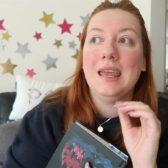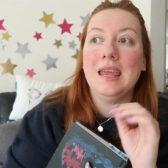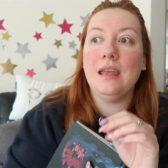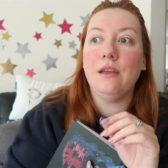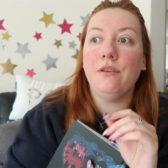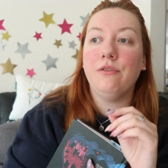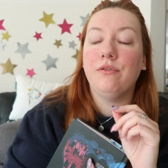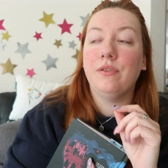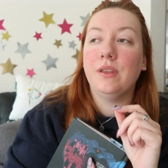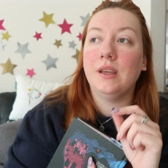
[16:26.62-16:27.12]

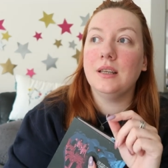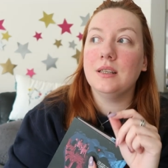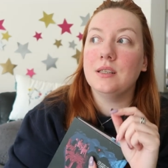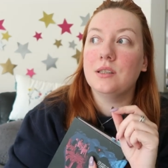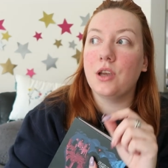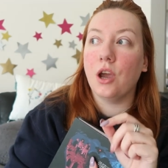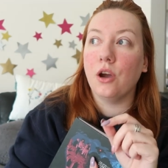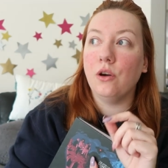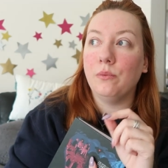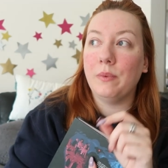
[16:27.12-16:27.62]
if
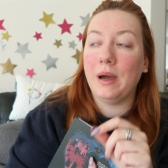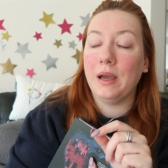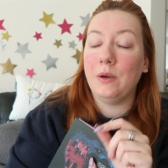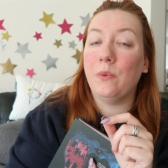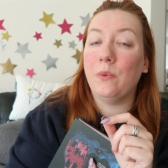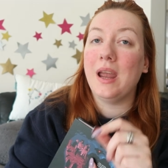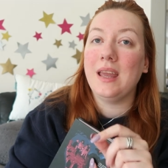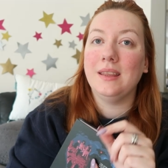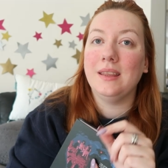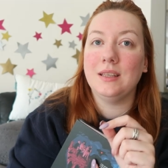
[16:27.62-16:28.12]
things go my
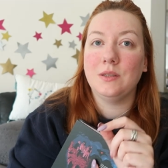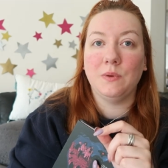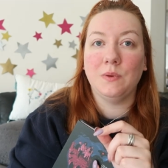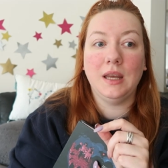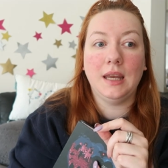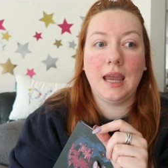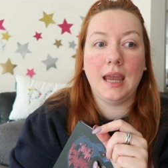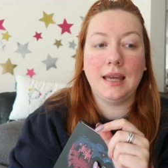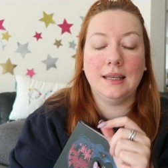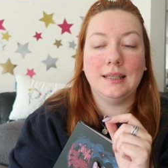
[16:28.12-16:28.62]
way this
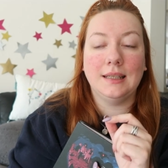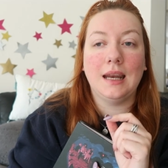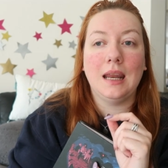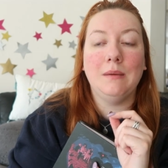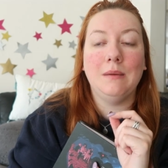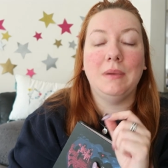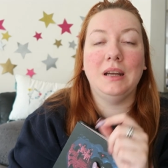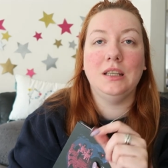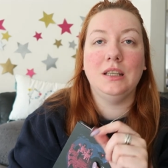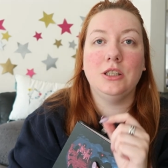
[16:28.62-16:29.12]
weekend and
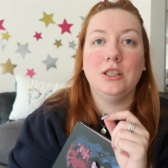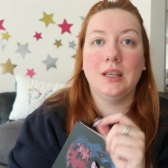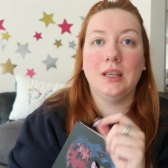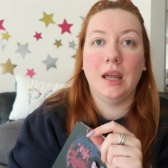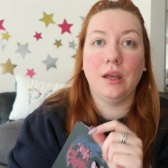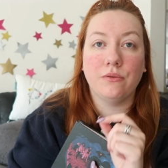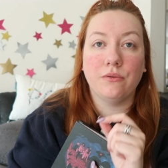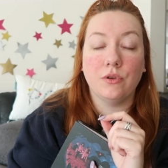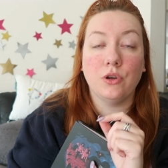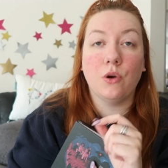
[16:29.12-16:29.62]
I manage to
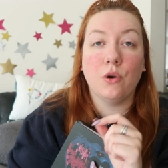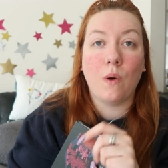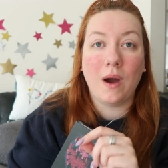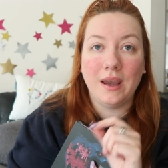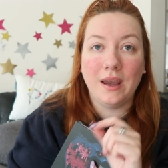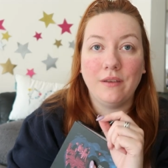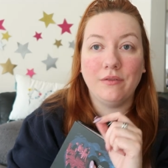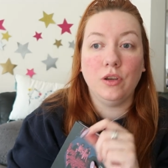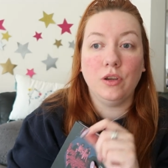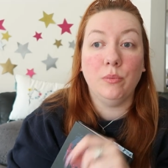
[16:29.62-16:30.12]
get through
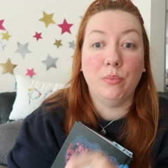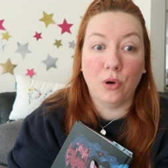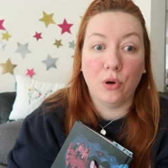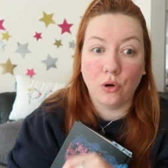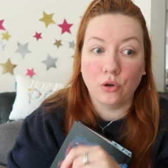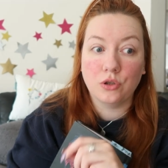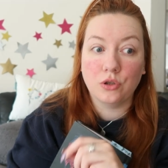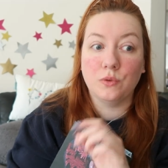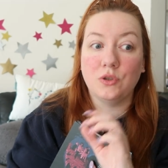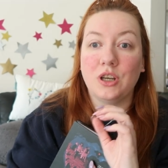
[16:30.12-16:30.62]
quite a few
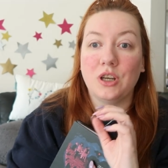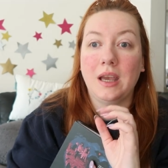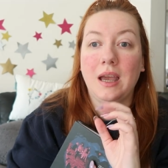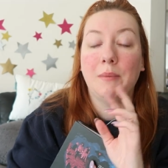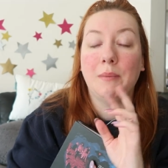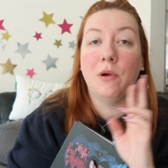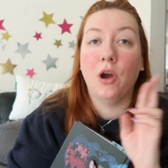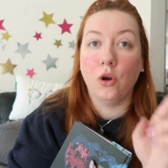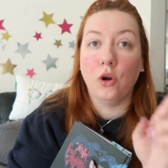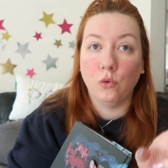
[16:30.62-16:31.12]
books, which I
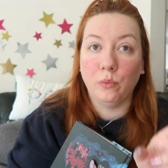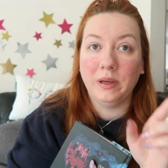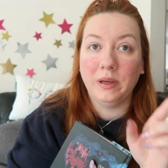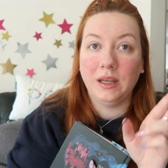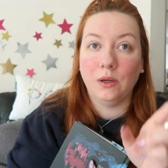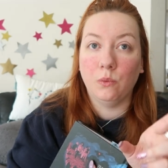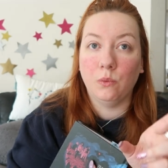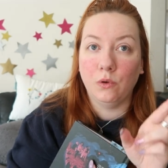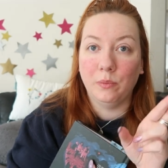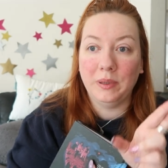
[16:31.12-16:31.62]
am
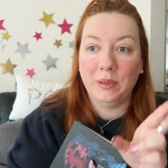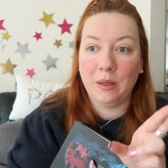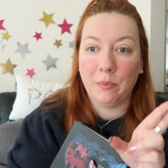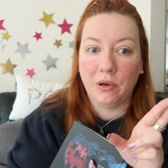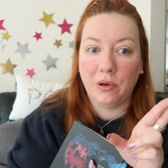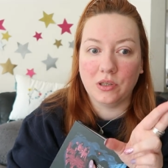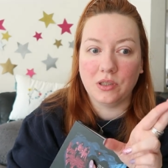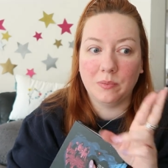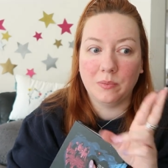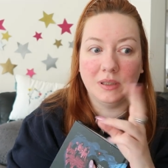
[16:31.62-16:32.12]
hoping will be a
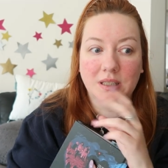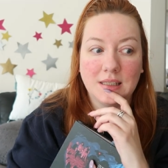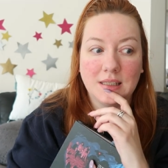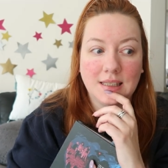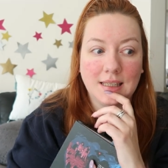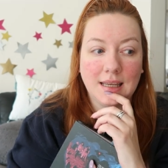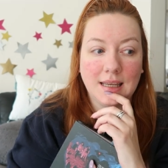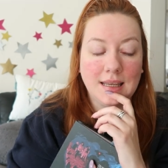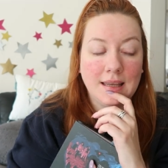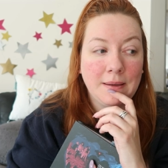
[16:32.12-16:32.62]

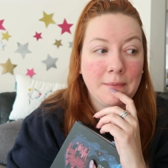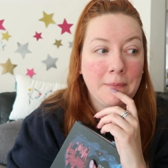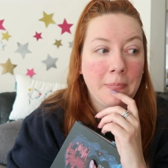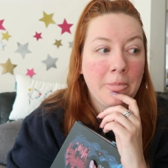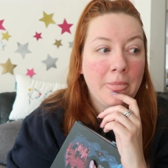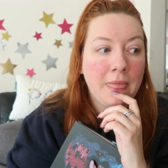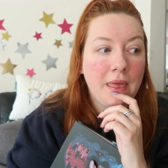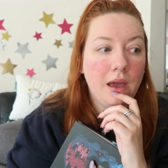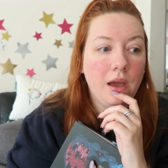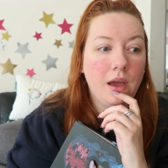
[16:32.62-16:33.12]
possibility,
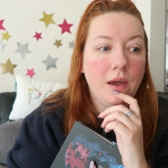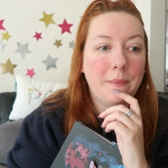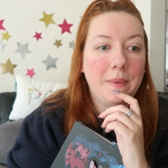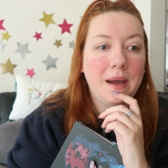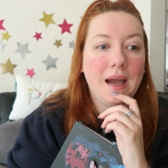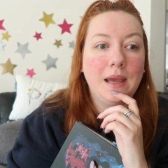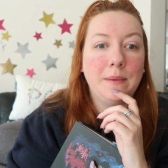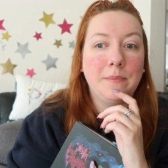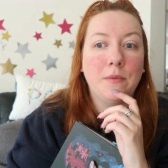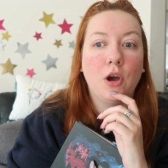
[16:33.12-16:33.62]
um,
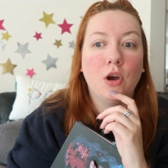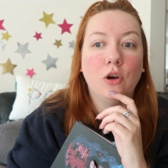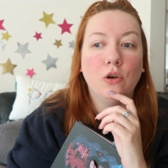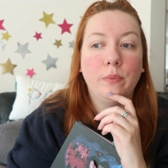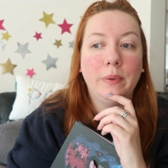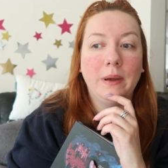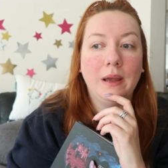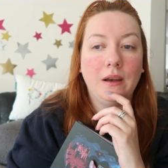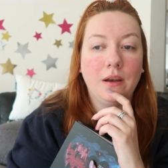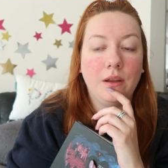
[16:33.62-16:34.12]
I'm
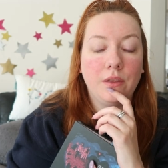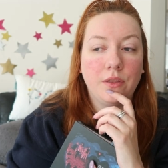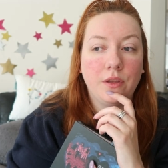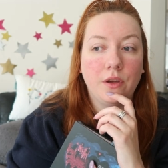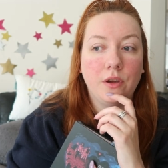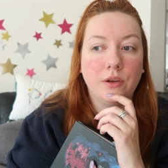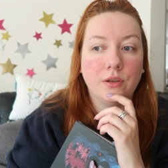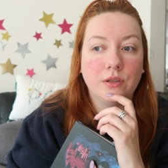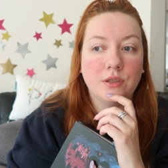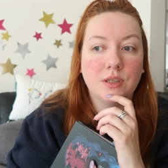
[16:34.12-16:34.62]
hoping
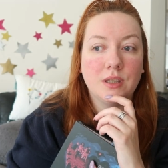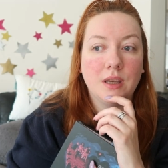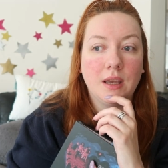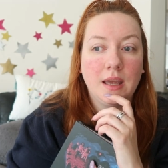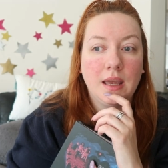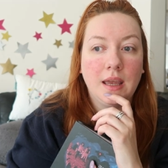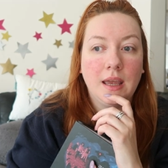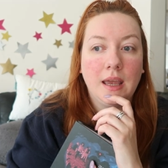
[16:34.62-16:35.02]
that